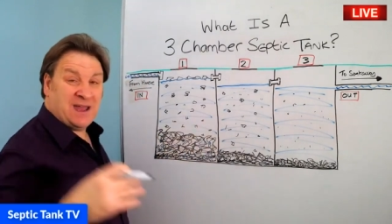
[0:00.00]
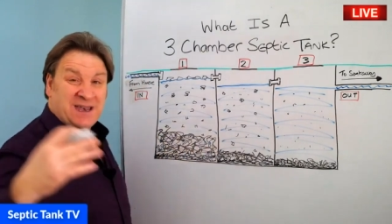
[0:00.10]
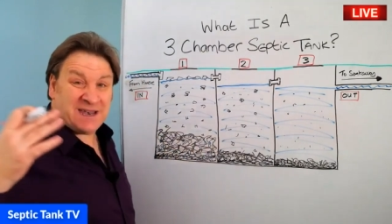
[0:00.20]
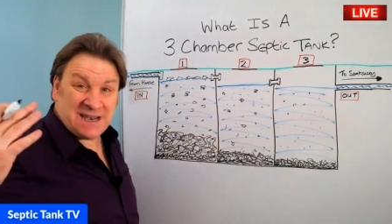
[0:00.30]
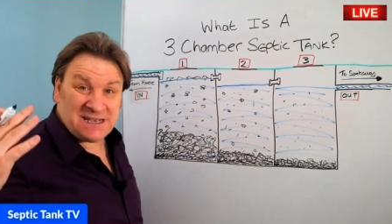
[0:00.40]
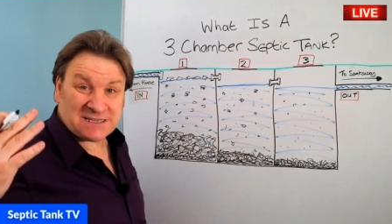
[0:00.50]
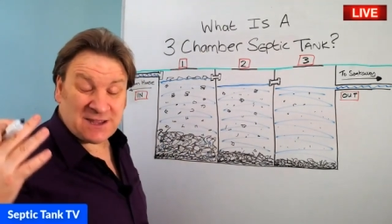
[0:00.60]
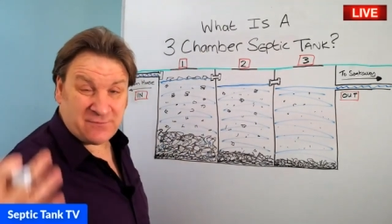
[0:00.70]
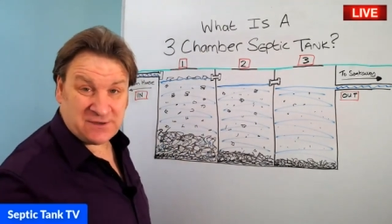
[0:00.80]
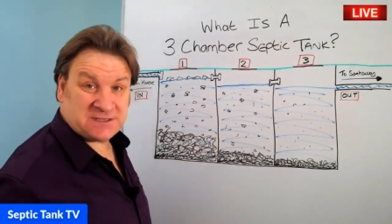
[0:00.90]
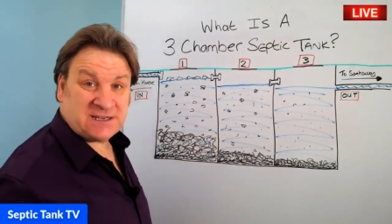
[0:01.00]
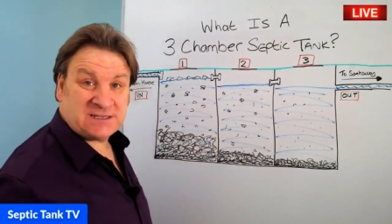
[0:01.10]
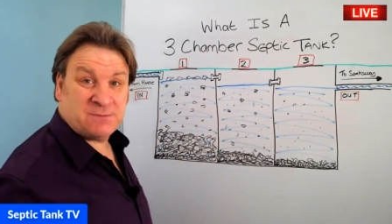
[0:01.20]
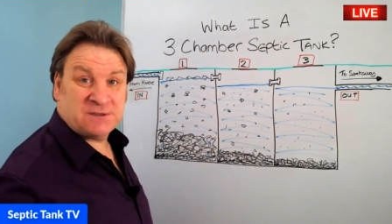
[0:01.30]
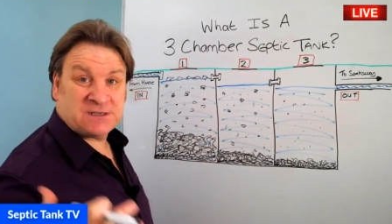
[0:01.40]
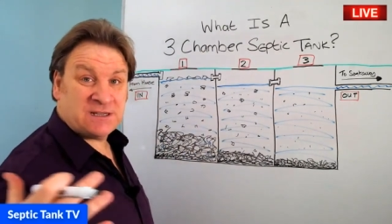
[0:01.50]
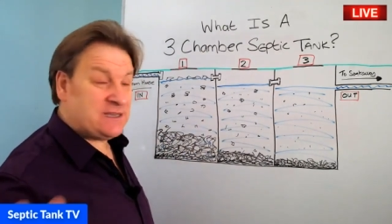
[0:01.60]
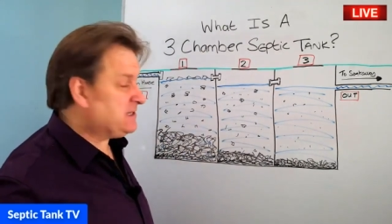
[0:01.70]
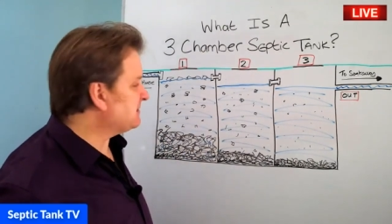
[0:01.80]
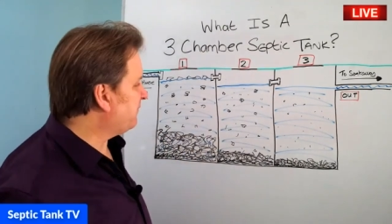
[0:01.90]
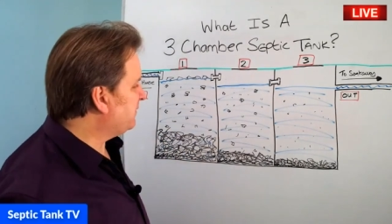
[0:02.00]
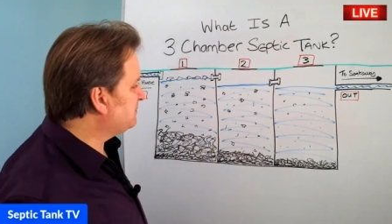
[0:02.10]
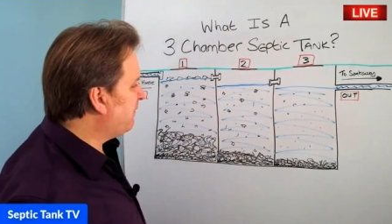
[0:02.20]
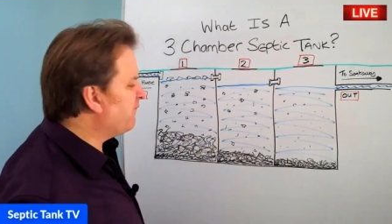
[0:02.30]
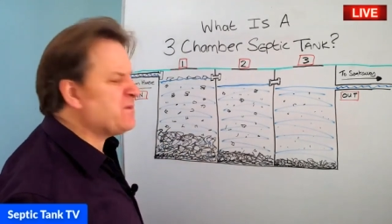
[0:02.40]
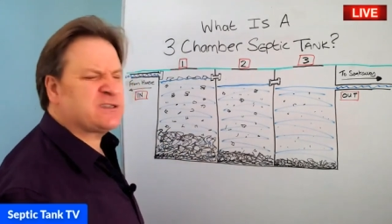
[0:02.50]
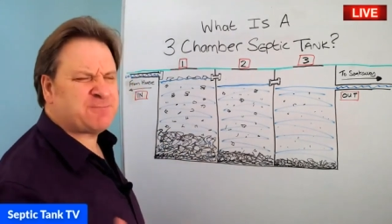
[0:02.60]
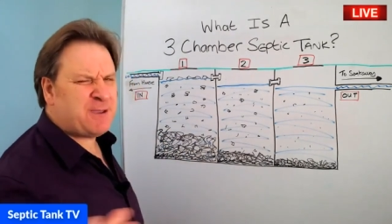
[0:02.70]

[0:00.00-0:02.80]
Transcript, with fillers: At least every six months, at least every 12 months.